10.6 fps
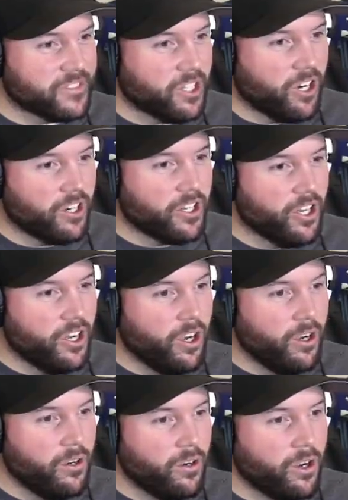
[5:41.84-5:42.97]

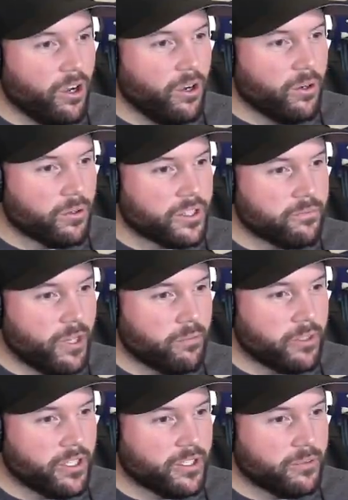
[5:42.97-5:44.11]
Cargo. Oh, this might
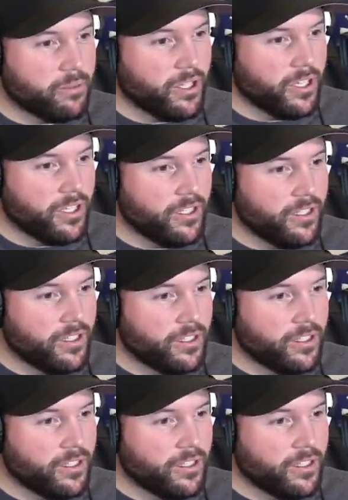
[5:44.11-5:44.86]
be a good play.